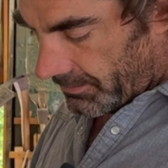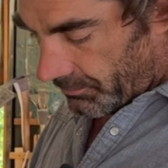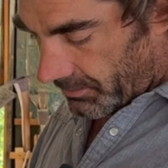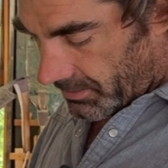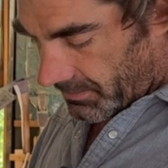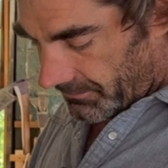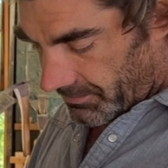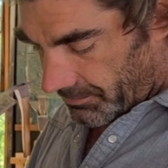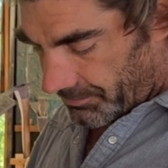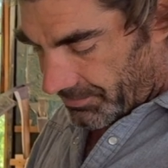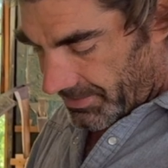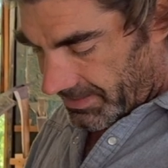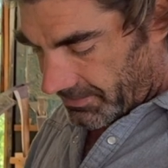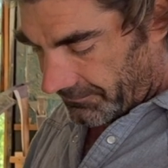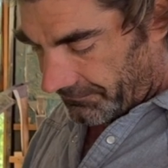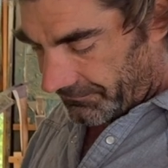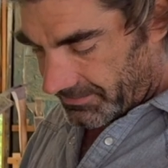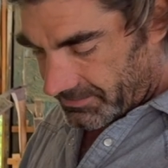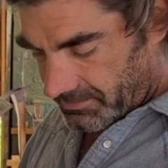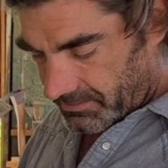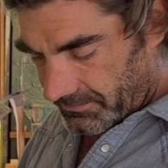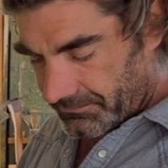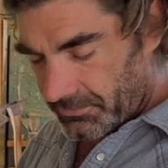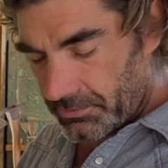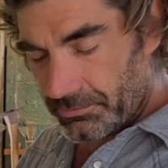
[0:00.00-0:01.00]
One of the
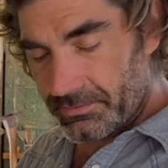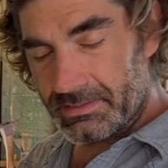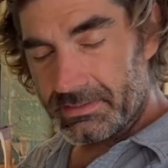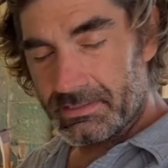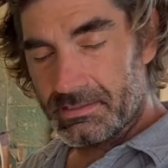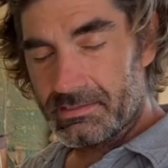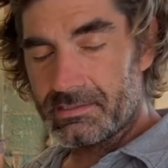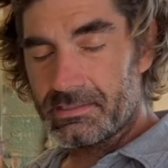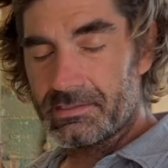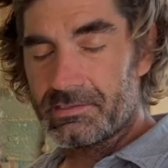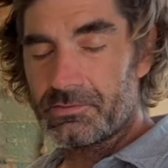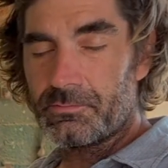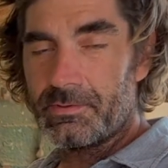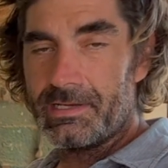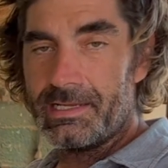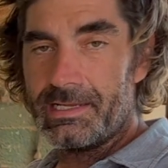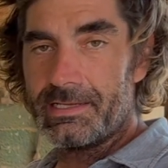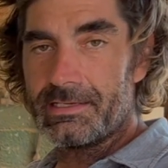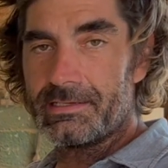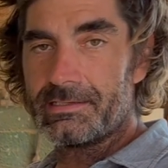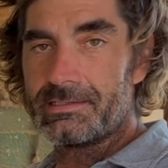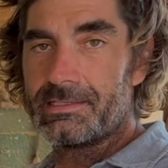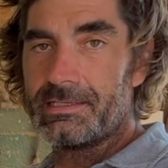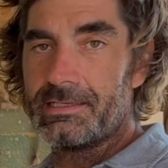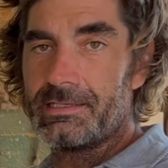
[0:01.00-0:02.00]
benefits of doing this
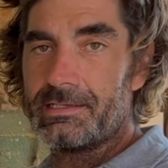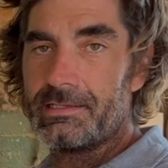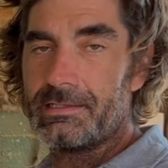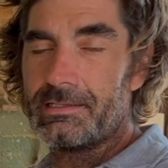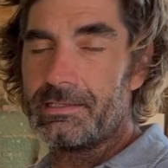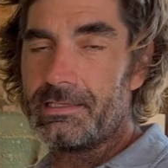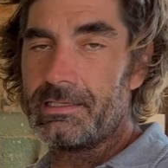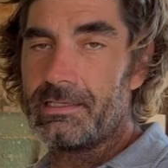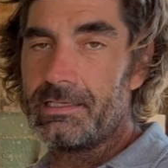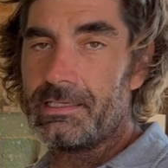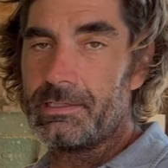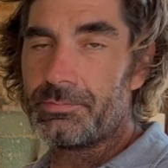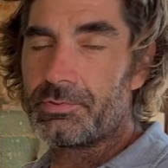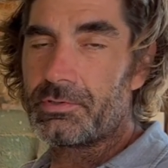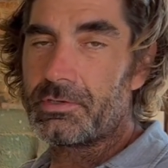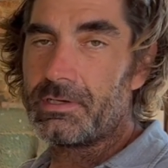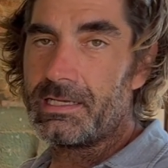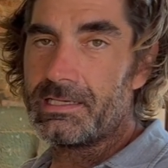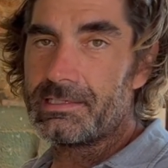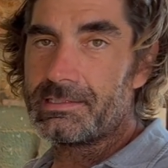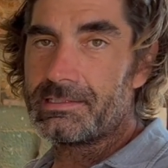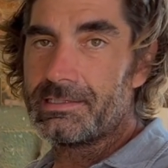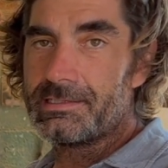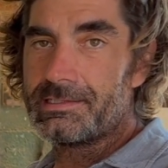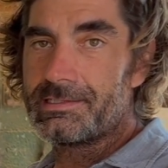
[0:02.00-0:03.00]
way is that the
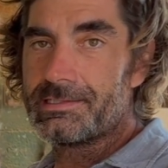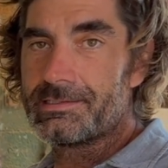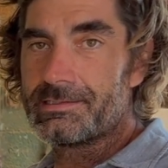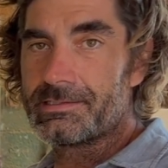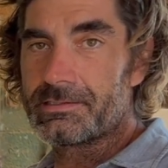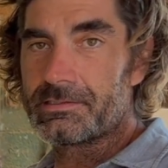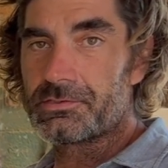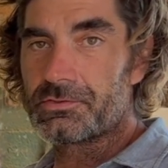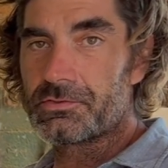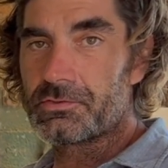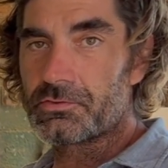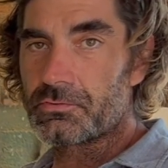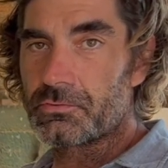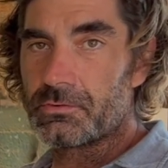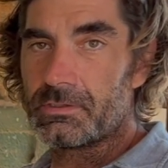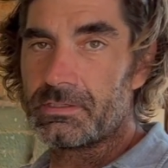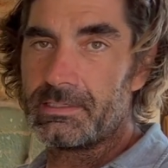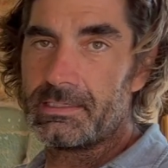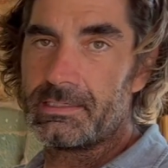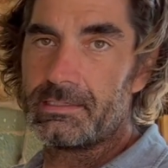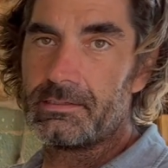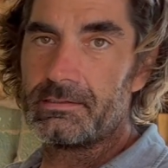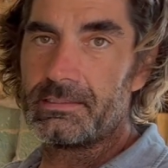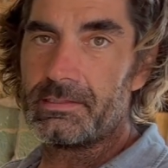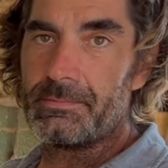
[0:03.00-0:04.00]
process is
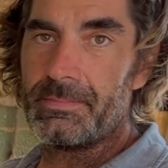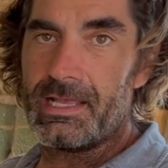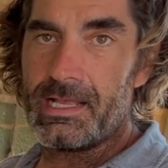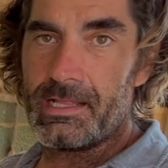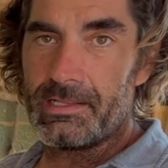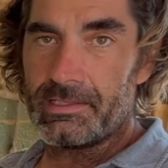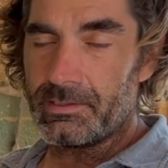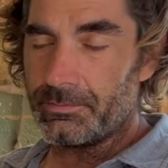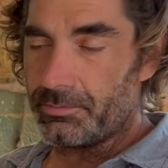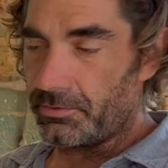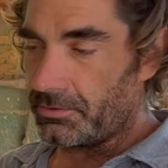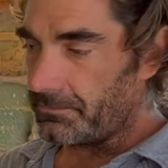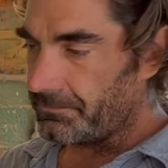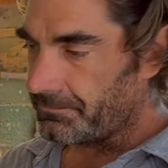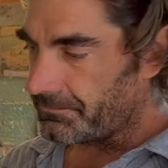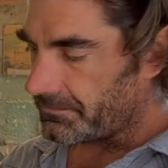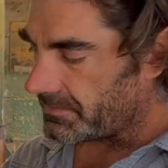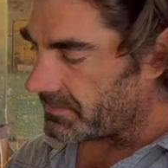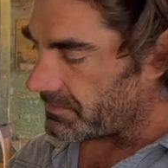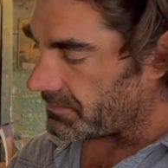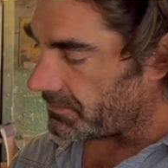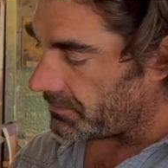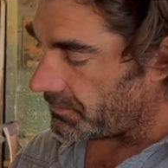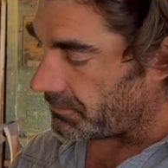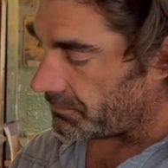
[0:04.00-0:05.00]
extraordinarily malleable.
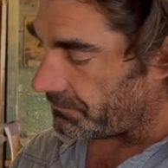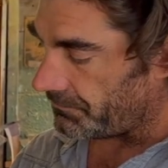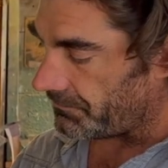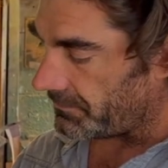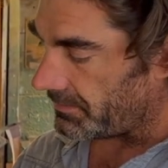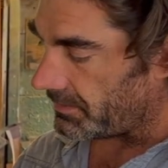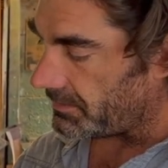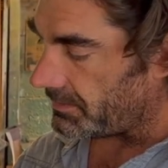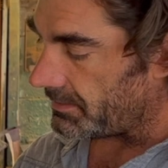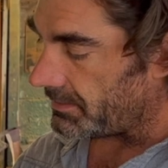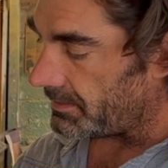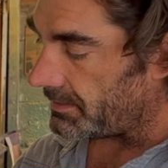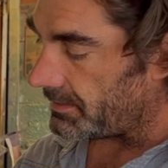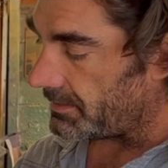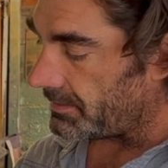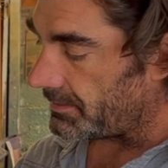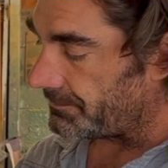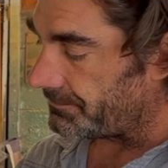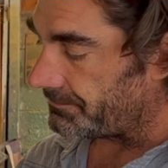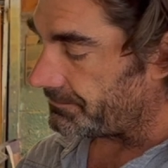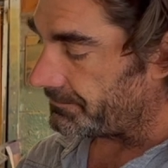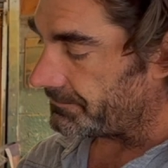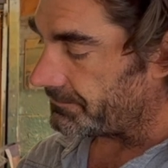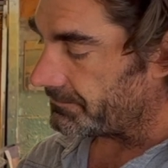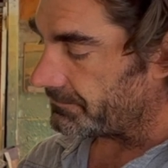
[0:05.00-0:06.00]
So
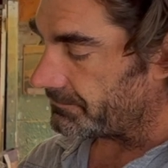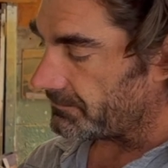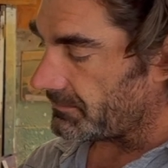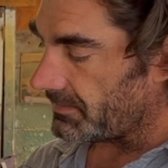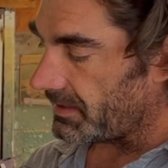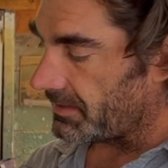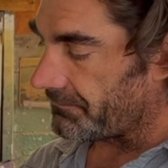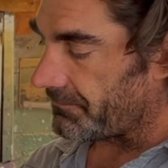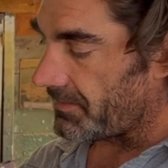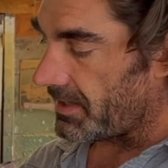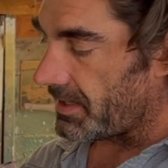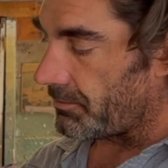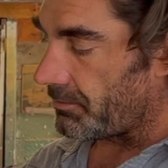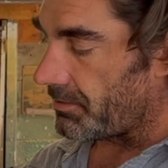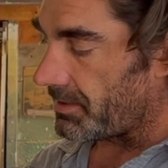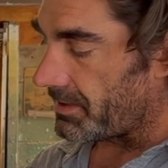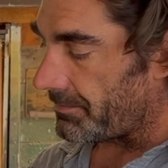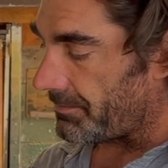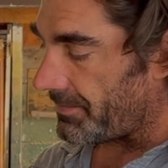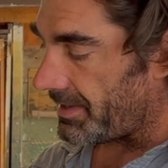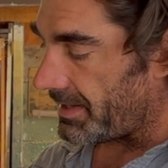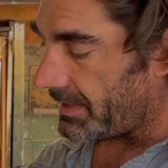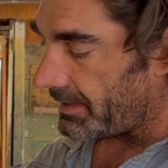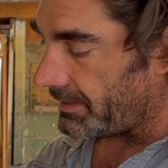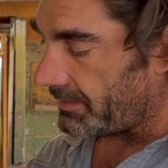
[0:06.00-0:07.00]
If I want to
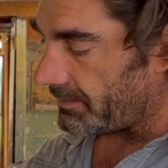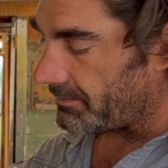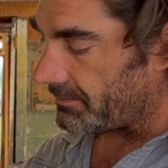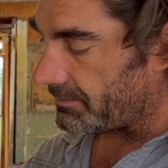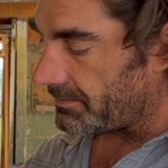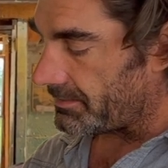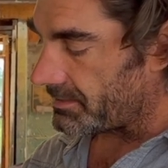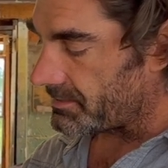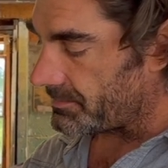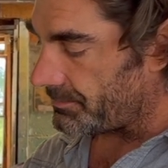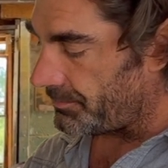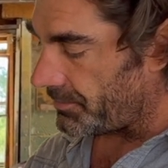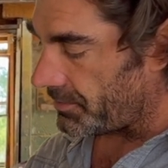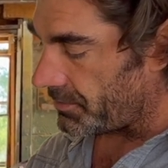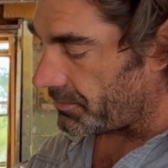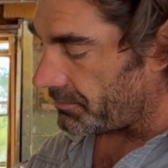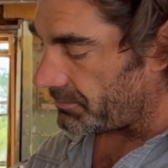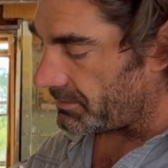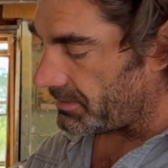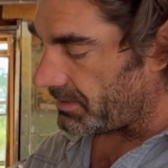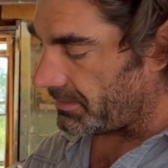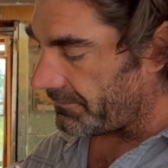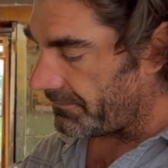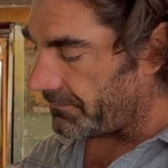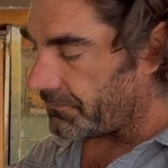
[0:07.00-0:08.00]
make this
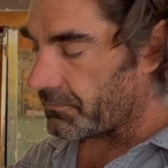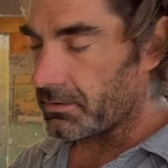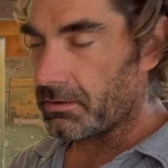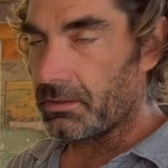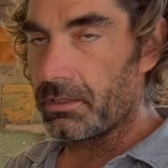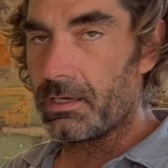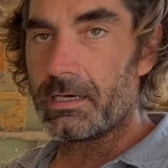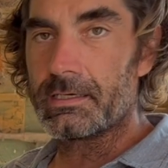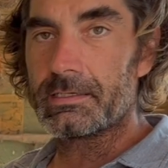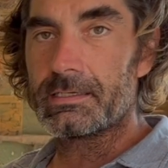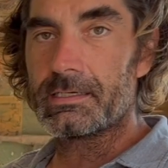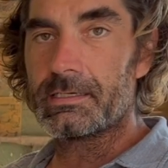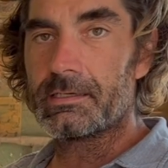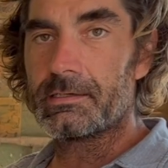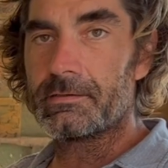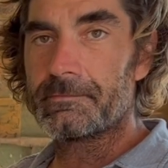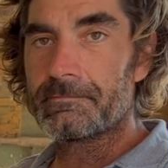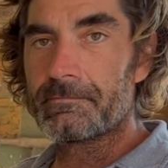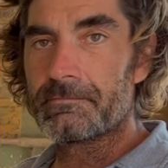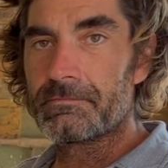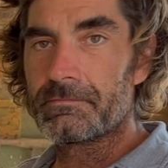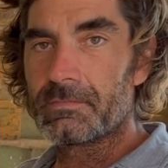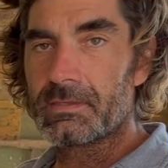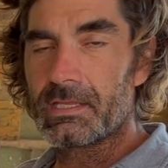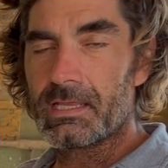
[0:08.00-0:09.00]
boat a foot longer,
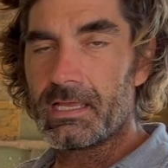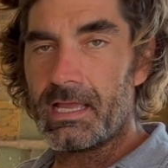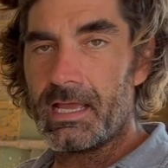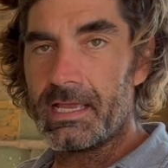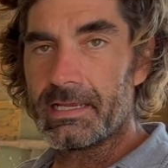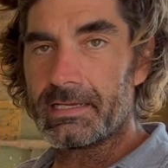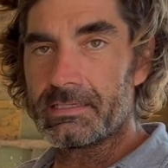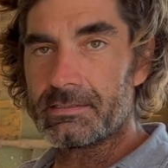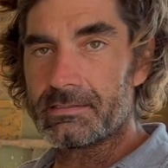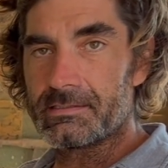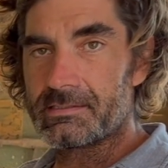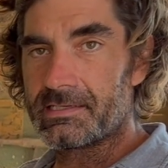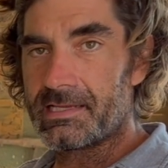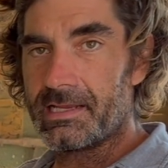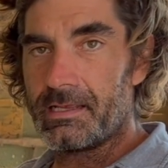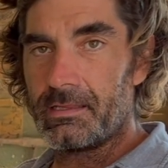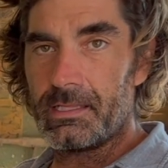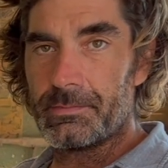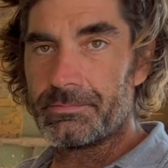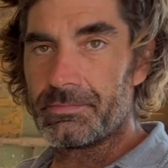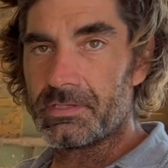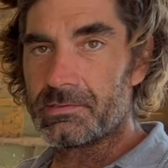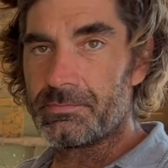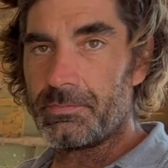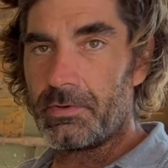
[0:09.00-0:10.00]
I can scale
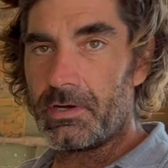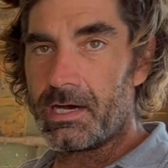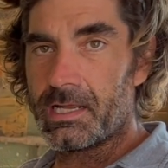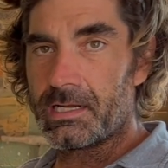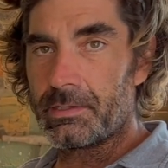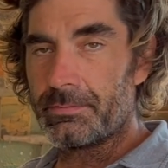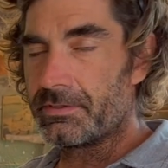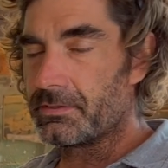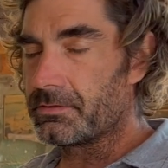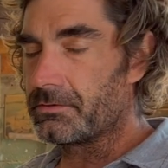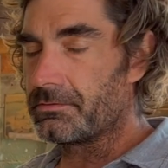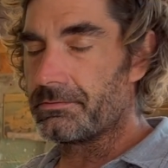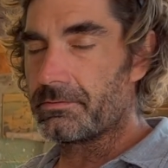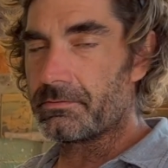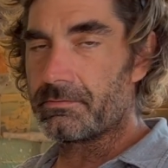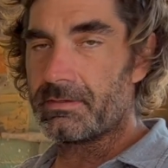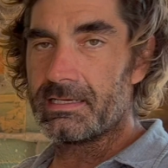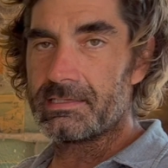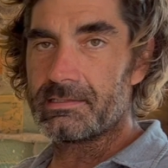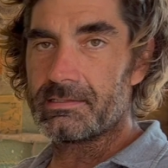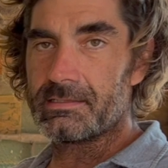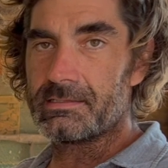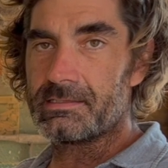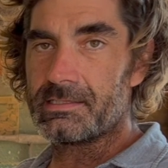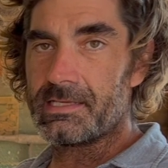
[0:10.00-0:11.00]
up this bottom and do the
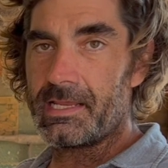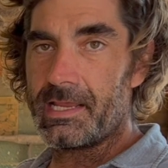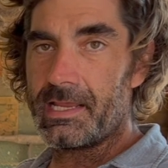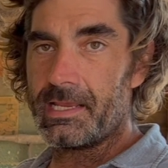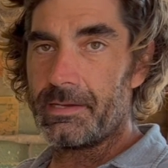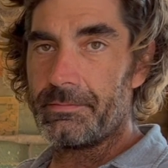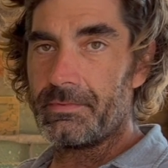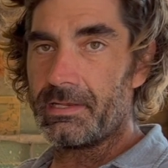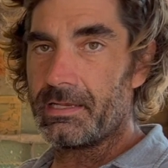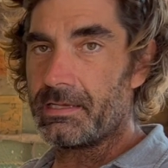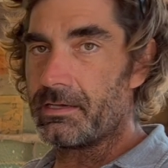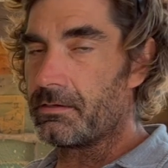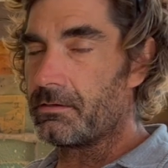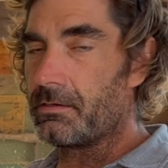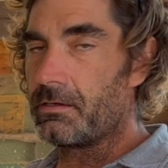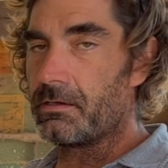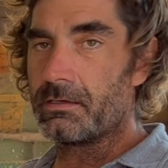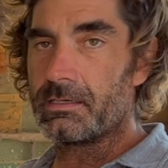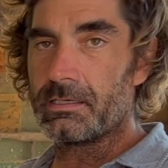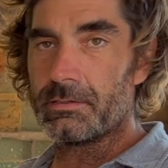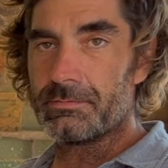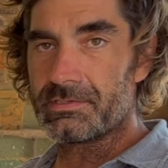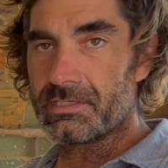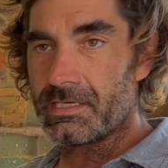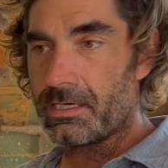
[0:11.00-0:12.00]
rest the same, and it all
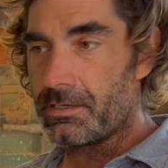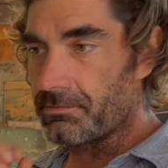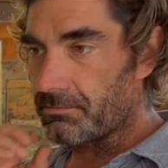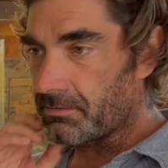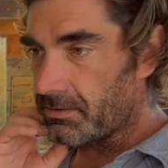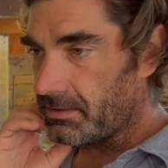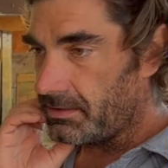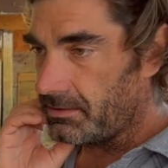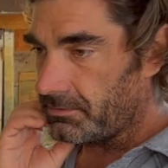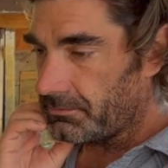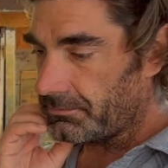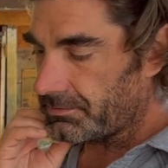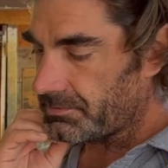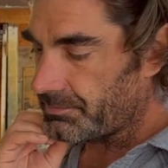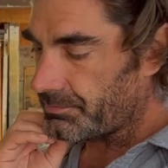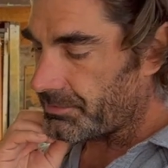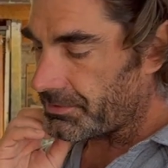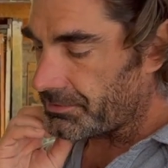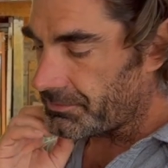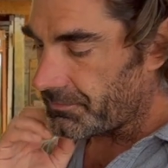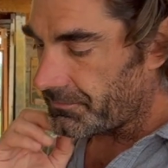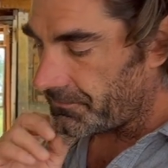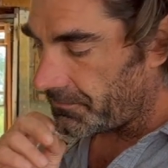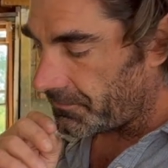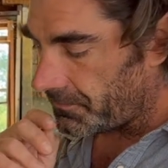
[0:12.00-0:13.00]
comes out and looks
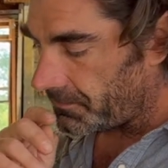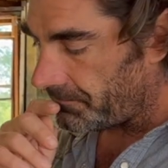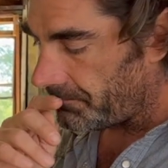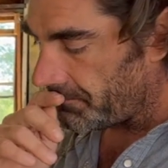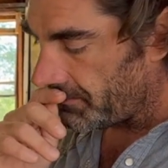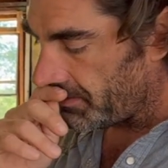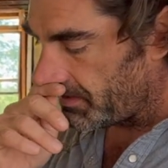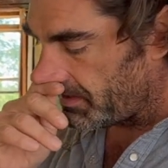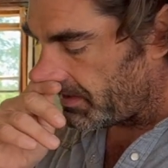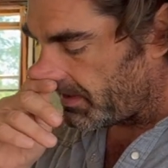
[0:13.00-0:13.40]
beautiful.